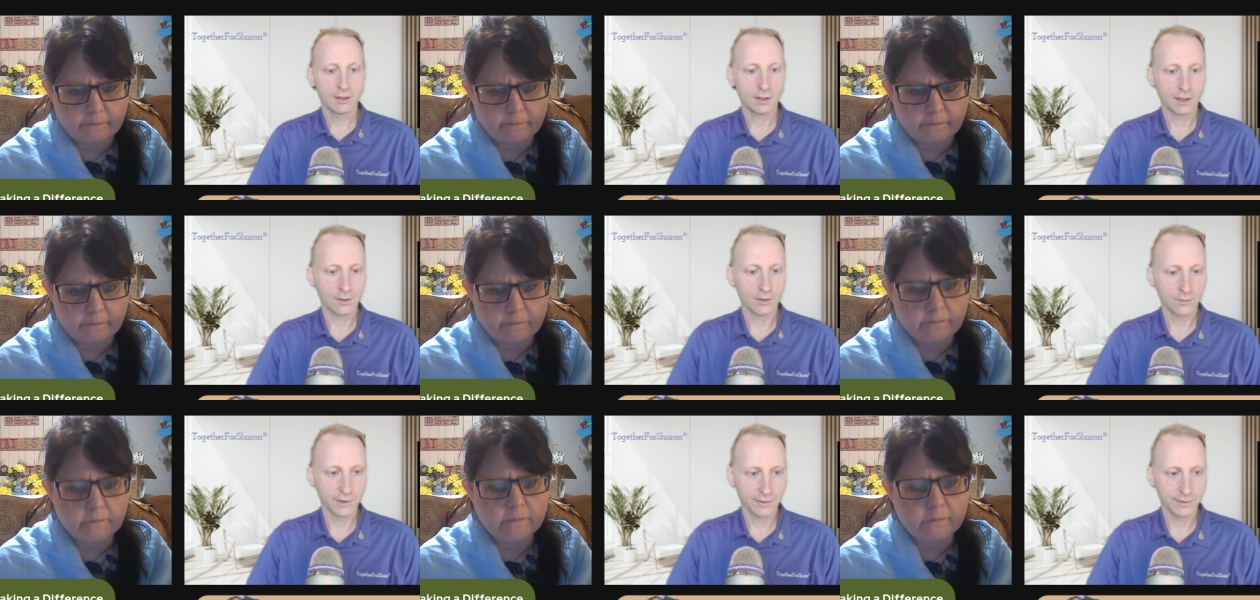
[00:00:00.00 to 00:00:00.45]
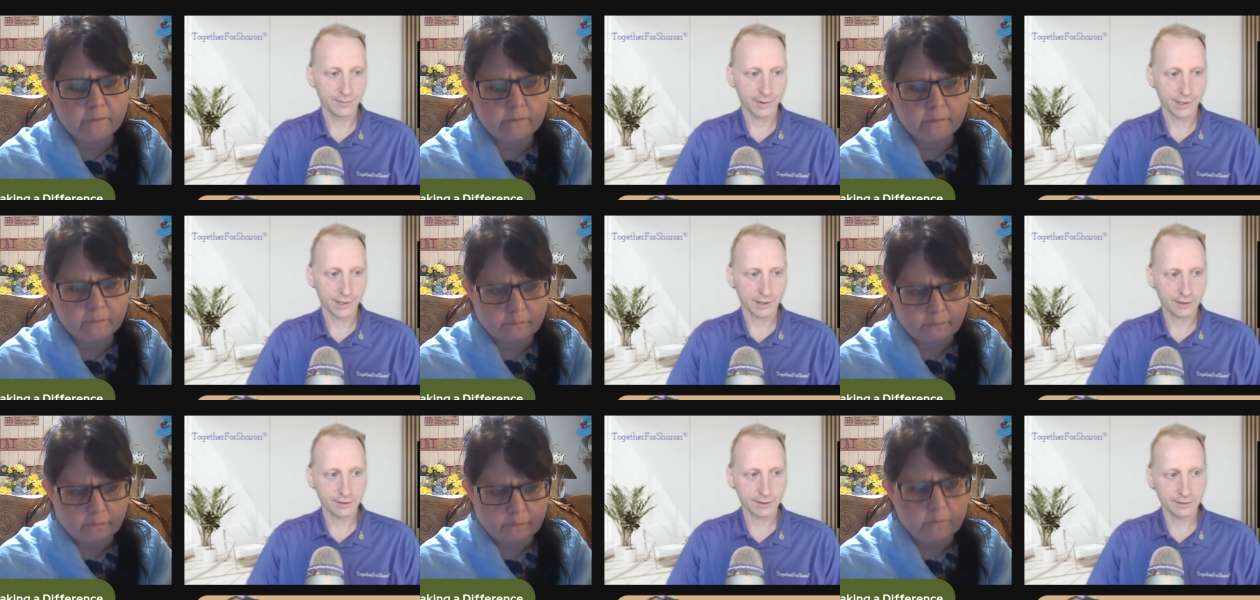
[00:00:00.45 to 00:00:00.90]
Speaker 1: uh, with
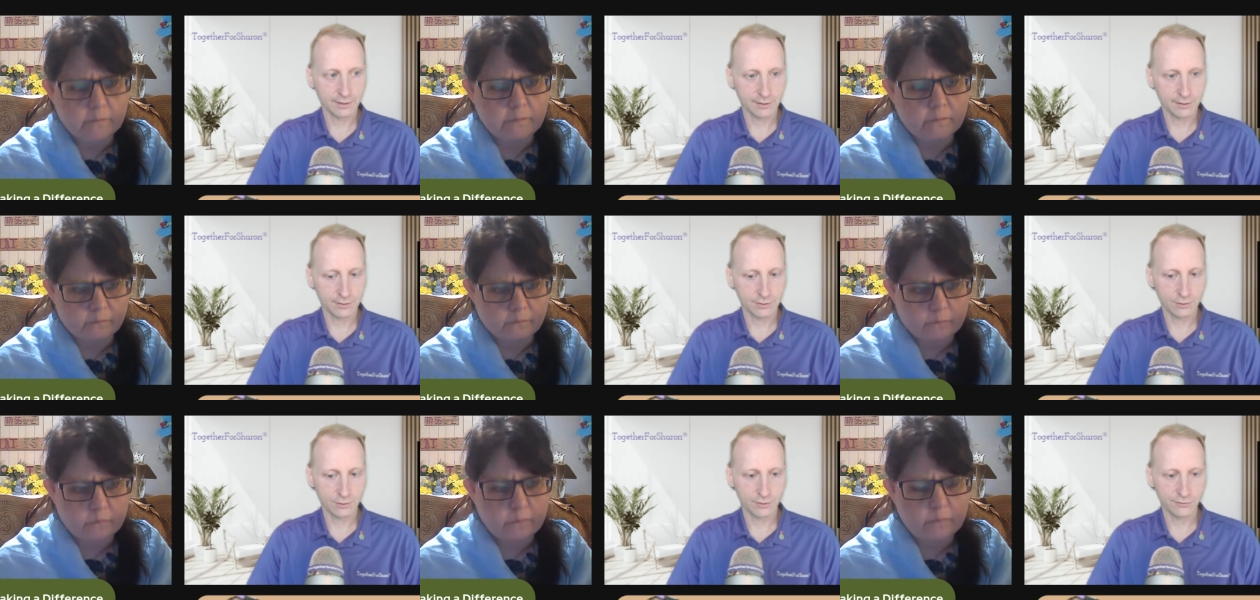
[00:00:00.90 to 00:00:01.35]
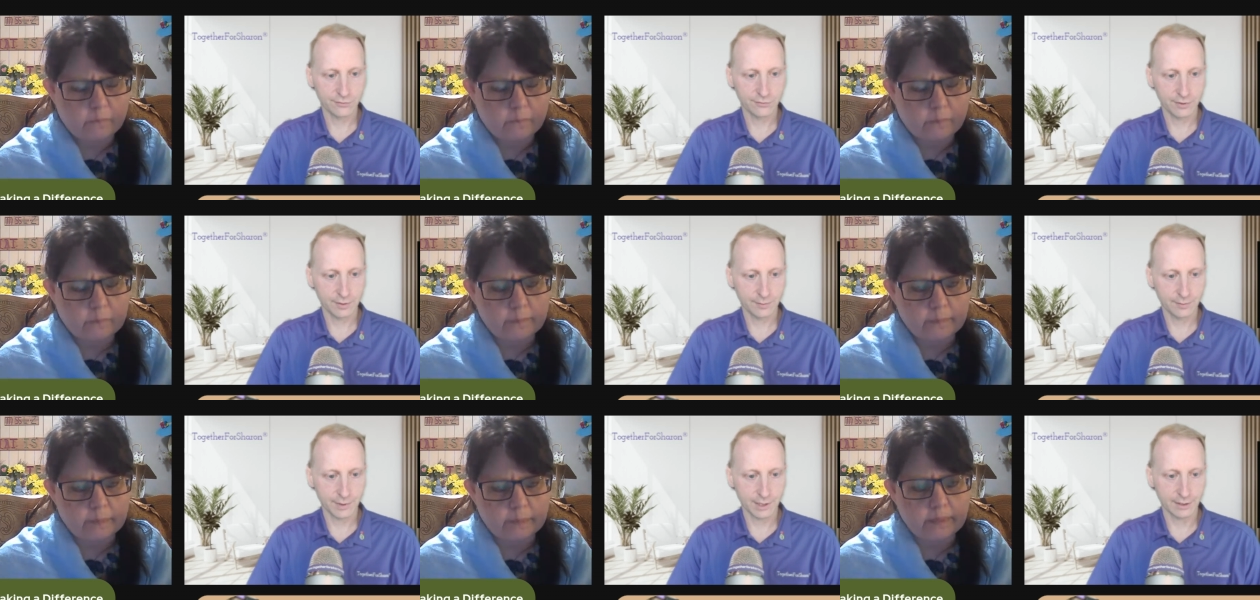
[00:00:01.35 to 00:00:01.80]
Parkinson's who are
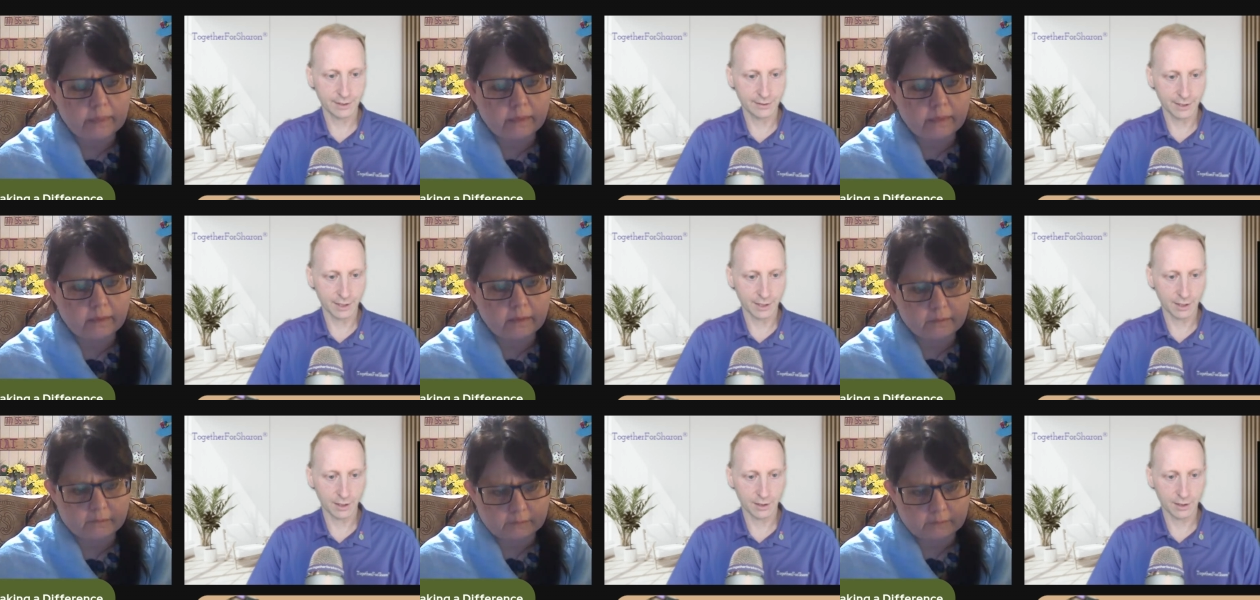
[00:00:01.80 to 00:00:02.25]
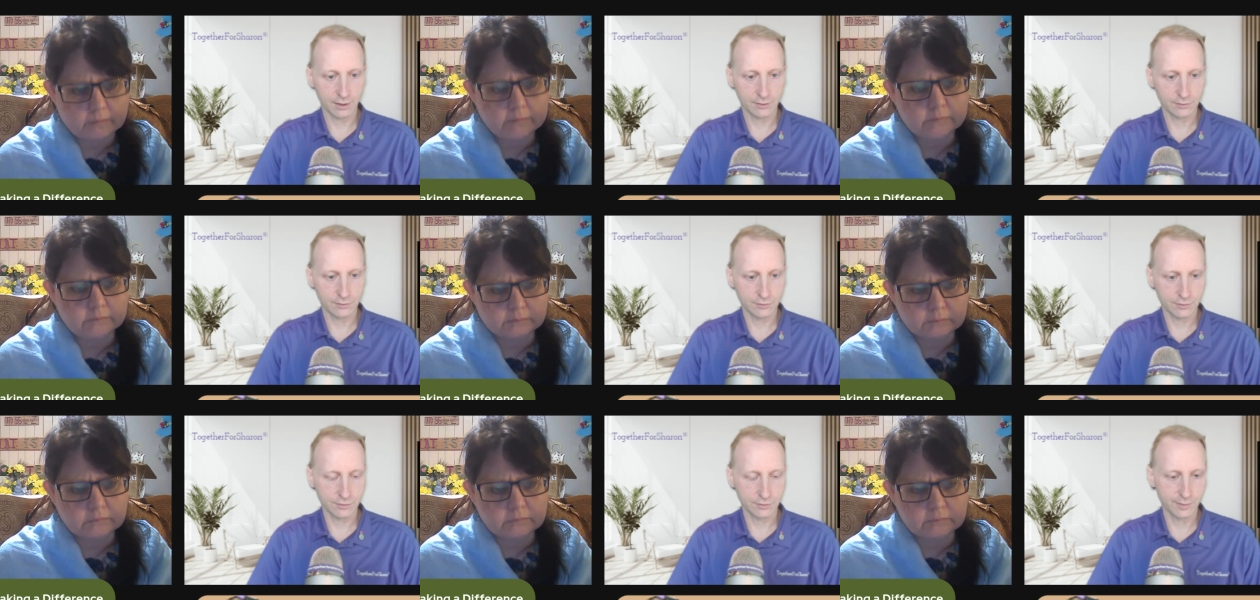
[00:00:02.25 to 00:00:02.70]
female, and they are
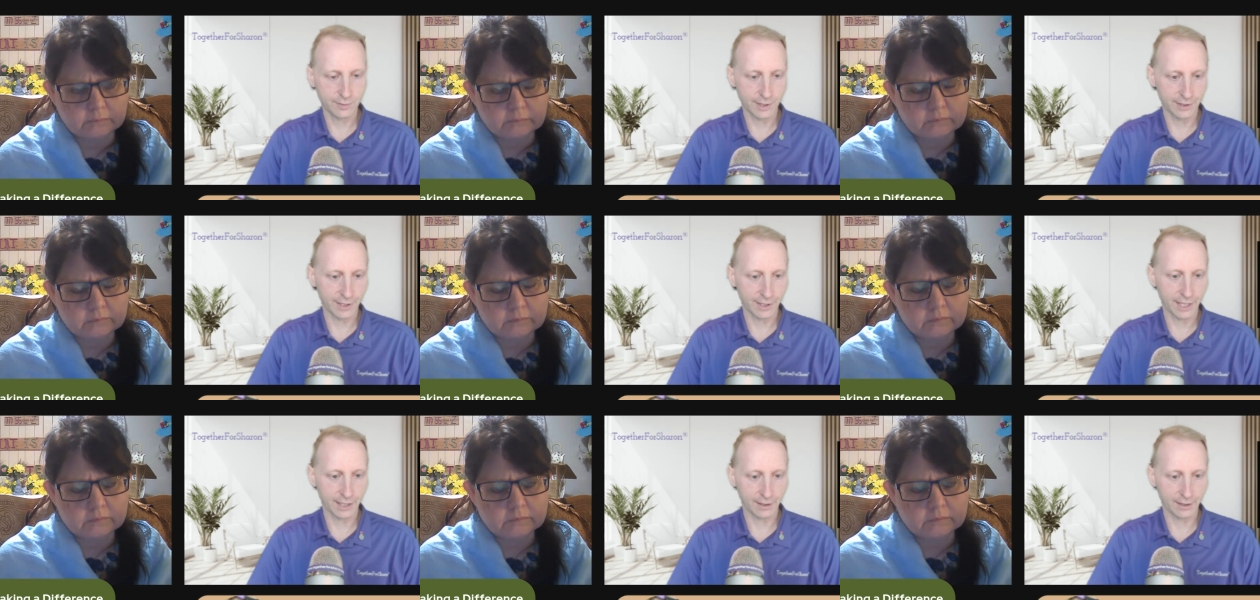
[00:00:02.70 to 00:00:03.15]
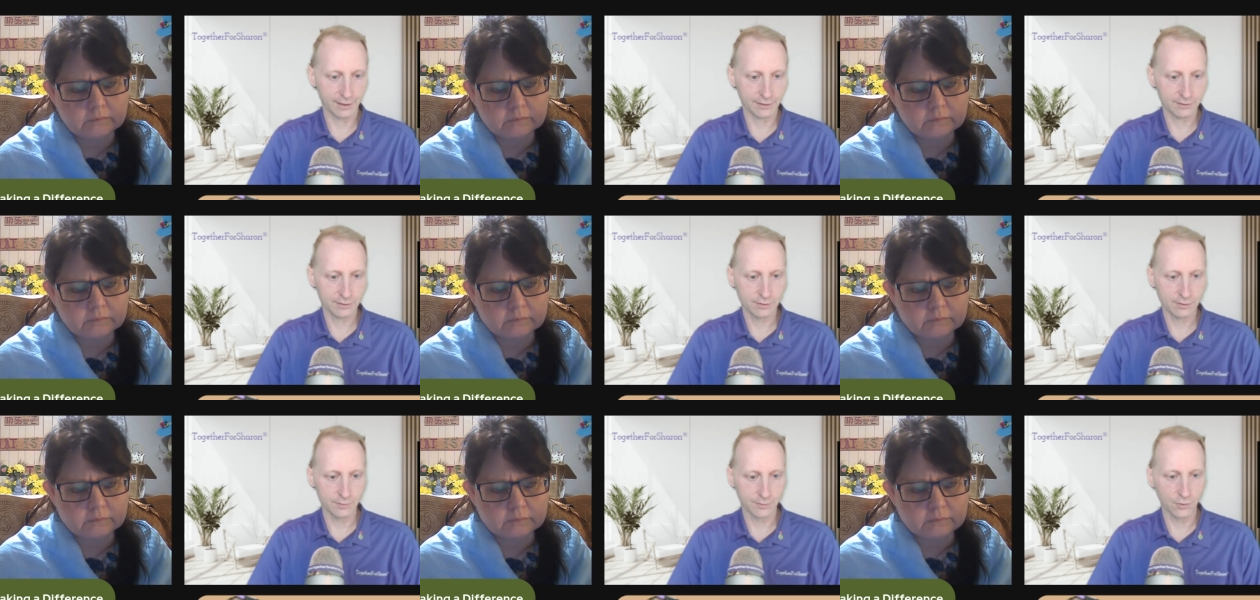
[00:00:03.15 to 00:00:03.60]

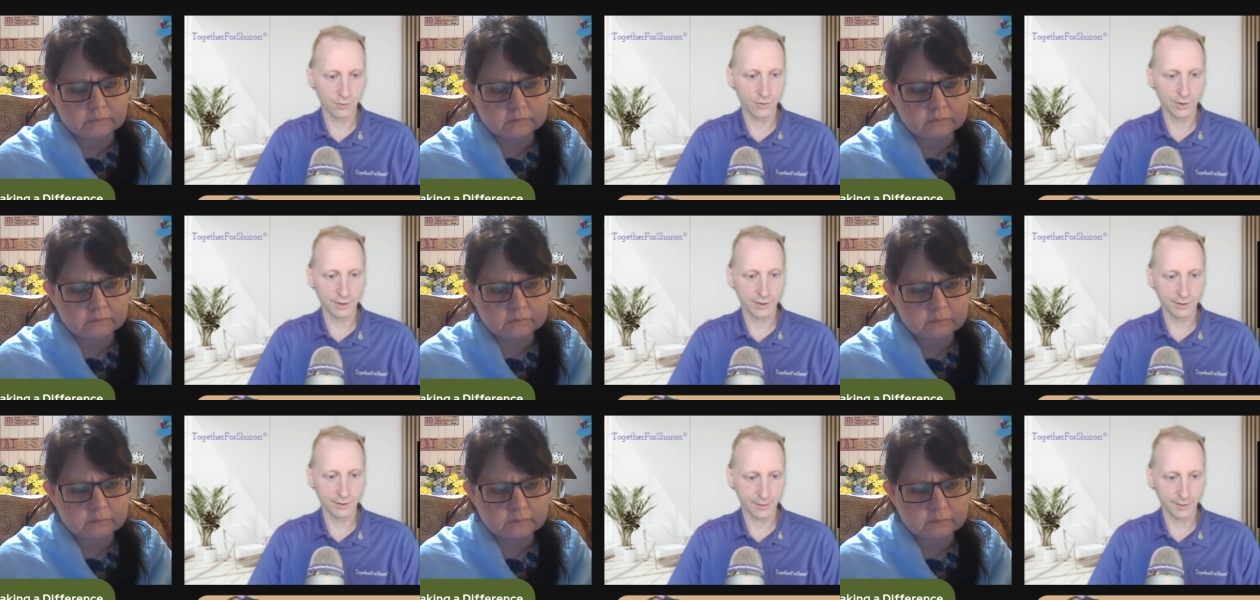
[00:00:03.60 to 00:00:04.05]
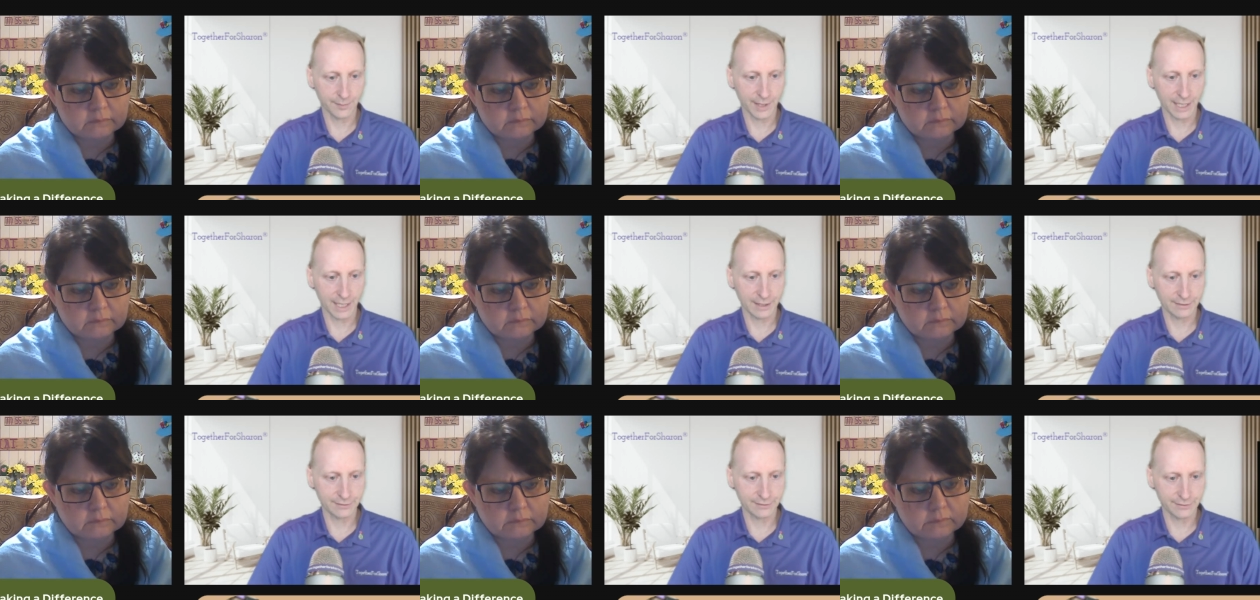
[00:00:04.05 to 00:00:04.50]
spearheading more about it.